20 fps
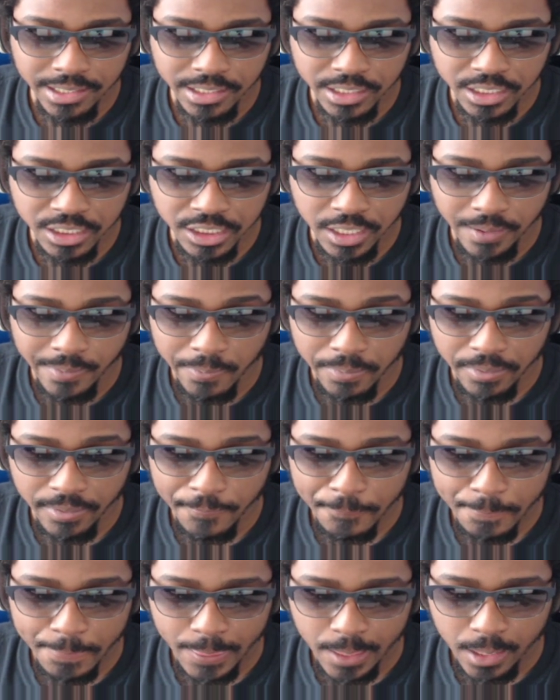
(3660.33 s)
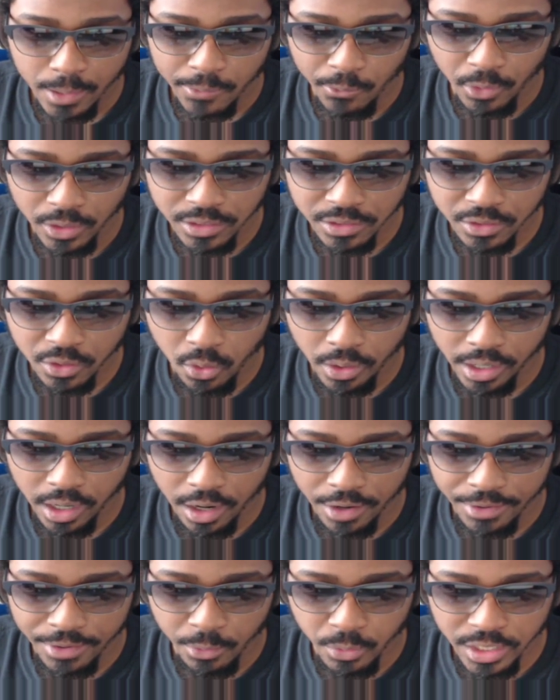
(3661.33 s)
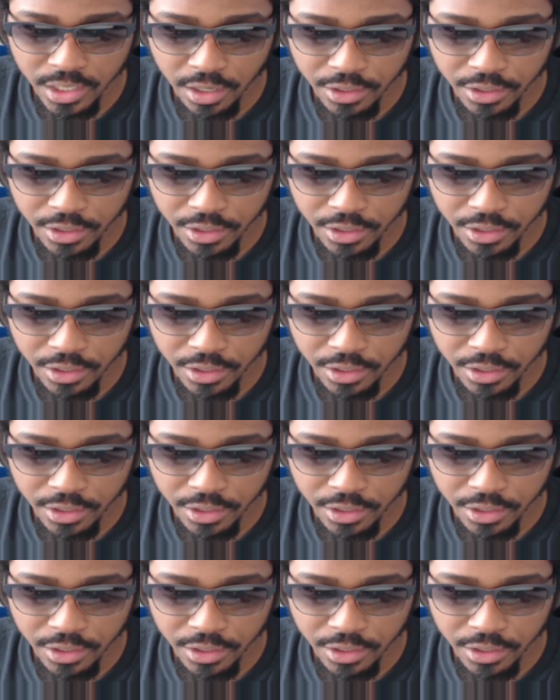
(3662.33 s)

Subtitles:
the ship? What's going on? Are we